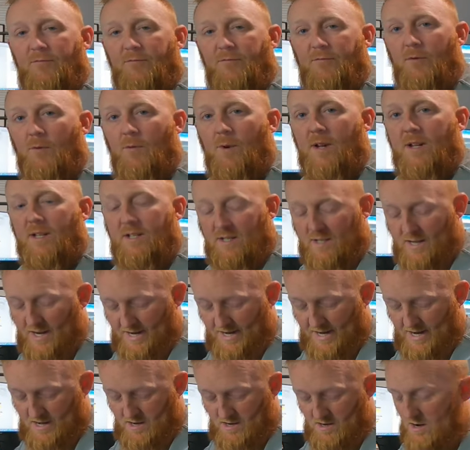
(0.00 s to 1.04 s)
for right a
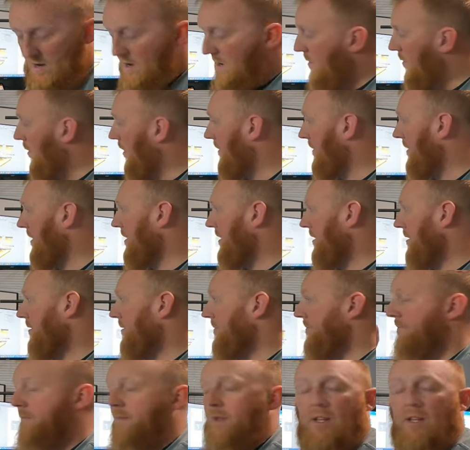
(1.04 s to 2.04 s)
second, what I'm gonna do